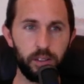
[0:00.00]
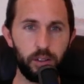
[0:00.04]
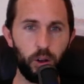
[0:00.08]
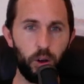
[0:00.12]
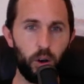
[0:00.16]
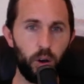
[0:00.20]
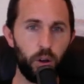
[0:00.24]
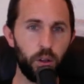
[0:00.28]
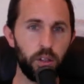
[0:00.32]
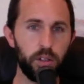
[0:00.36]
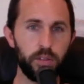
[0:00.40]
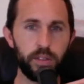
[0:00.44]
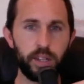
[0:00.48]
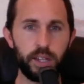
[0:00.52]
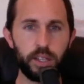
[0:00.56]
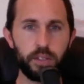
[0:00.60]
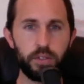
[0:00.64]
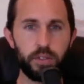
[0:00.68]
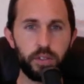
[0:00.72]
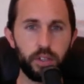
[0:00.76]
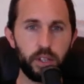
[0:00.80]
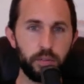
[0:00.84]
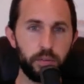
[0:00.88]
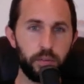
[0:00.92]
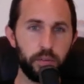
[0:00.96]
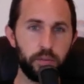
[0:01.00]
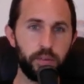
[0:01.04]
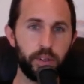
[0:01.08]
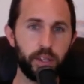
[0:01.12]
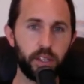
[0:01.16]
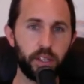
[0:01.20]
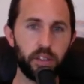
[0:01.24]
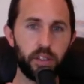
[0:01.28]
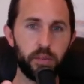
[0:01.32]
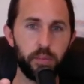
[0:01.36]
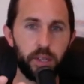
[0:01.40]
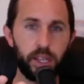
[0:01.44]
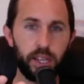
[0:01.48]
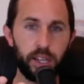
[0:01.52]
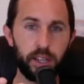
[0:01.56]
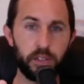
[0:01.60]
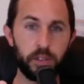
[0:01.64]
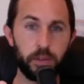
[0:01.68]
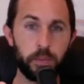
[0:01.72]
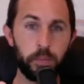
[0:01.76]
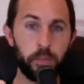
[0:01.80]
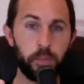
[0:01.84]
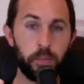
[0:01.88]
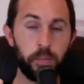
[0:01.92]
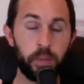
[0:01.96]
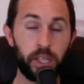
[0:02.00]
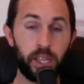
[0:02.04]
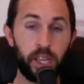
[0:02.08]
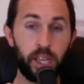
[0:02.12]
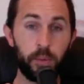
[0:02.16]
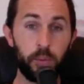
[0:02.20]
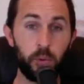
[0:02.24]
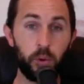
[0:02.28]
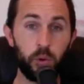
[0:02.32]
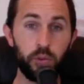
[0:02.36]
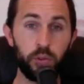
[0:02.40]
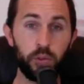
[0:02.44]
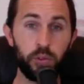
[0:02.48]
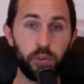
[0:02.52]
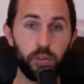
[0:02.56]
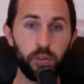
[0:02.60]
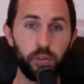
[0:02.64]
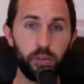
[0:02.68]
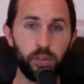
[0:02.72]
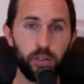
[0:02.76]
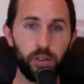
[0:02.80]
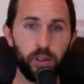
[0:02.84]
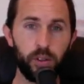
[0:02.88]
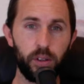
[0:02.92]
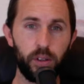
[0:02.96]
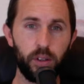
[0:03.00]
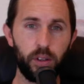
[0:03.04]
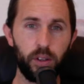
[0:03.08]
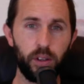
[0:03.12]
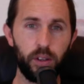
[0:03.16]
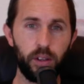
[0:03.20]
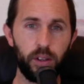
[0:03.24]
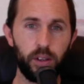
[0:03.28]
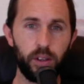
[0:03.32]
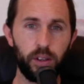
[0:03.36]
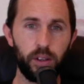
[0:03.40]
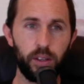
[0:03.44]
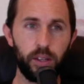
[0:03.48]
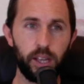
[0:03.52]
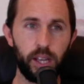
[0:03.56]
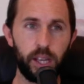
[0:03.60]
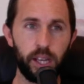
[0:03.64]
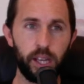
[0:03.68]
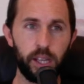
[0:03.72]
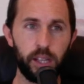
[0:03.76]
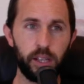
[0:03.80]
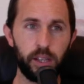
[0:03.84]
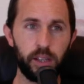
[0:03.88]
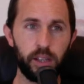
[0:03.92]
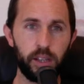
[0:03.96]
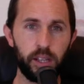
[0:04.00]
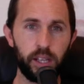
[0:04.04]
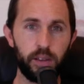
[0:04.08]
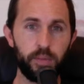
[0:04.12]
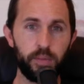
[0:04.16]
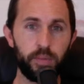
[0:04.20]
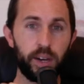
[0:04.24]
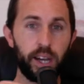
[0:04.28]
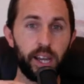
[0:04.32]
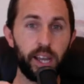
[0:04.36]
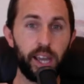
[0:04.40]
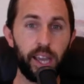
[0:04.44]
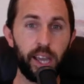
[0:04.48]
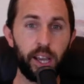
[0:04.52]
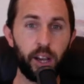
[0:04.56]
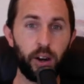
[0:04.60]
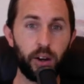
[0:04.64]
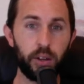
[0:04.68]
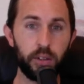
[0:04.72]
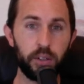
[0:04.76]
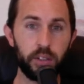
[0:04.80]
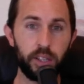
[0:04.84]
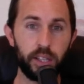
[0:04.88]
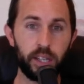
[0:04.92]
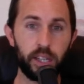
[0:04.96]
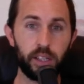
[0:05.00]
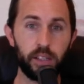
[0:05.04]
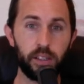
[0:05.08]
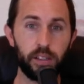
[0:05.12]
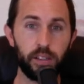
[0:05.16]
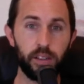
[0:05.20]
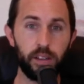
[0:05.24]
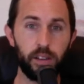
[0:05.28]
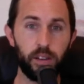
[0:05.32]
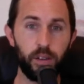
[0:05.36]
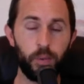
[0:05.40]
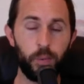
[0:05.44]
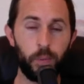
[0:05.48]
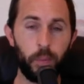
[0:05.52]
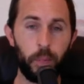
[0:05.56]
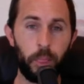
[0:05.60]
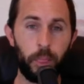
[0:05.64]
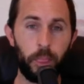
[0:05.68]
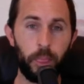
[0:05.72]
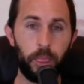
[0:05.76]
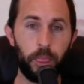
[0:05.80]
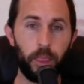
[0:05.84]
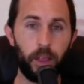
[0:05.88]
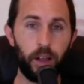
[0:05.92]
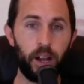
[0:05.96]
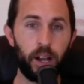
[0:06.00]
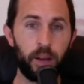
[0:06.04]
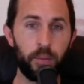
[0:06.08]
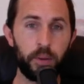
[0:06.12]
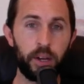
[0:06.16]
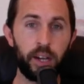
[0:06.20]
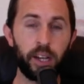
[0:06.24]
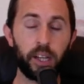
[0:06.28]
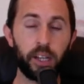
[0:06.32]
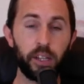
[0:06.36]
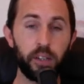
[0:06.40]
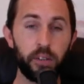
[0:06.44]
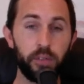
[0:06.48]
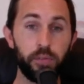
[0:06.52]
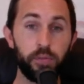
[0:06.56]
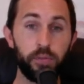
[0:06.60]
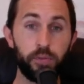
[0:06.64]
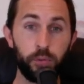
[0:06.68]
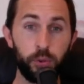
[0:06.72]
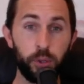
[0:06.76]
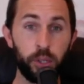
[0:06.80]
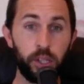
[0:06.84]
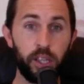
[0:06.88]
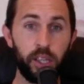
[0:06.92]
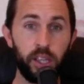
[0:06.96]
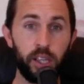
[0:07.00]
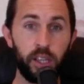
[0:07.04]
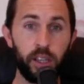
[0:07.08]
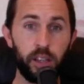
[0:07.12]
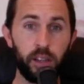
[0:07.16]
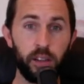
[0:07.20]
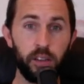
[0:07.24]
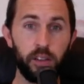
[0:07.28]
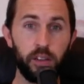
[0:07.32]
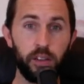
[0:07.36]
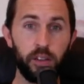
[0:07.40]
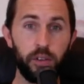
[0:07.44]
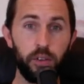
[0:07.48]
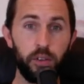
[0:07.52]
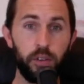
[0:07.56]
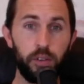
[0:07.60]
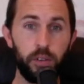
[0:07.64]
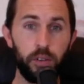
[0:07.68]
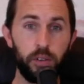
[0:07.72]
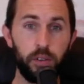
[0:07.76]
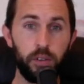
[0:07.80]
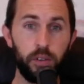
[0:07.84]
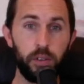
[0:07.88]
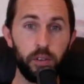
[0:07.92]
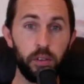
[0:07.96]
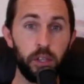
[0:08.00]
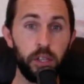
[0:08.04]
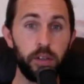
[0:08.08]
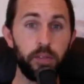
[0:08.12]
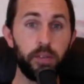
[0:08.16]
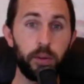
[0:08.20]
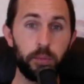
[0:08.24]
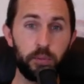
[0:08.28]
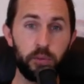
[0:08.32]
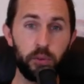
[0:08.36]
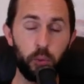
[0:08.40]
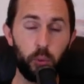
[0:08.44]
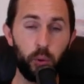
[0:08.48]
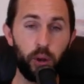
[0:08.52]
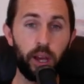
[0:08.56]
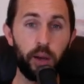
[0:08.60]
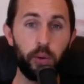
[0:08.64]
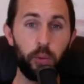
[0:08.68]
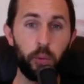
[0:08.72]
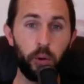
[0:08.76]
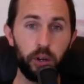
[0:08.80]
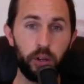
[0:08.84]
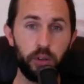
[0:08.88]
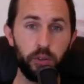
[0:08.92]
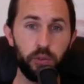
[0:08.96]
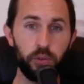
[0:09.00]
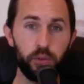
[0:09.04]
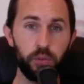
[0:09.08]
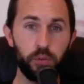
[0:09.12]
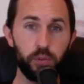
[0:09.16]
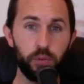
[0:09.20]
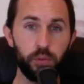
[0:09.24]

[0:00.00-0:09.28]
all of that stuff affected me as I became older. And if I hang on to that, I'm not going to freaking live up to what I want to do.